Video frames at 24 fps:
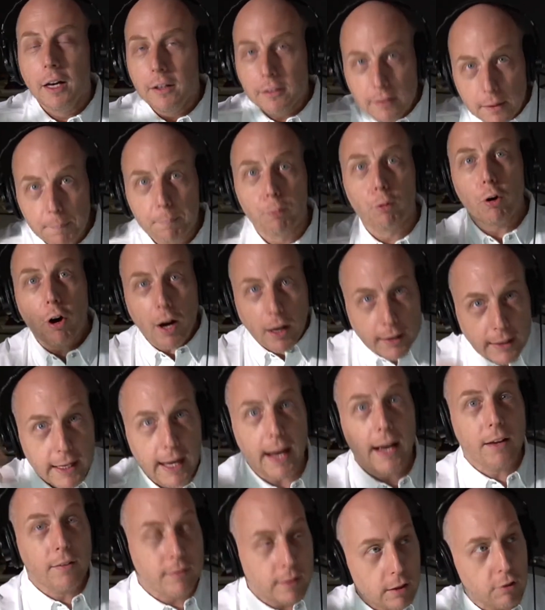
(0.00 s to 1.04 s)
to
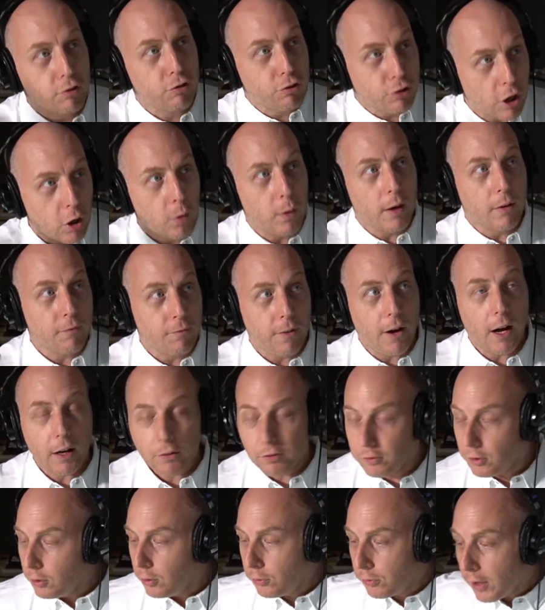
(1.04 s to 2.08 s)
broadcast his show on Fox
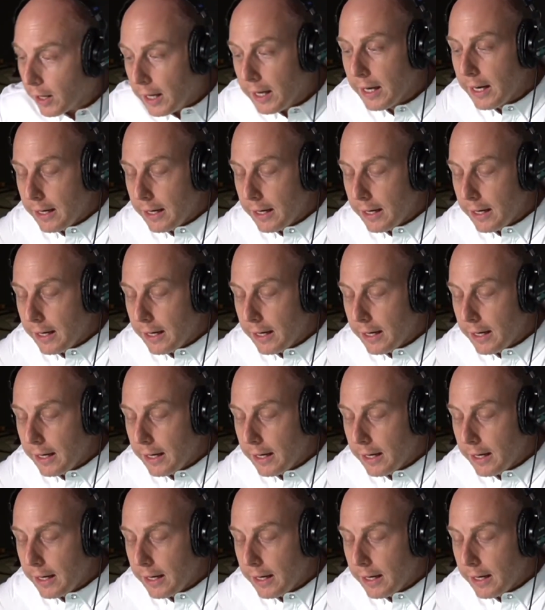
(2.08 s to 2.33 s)
News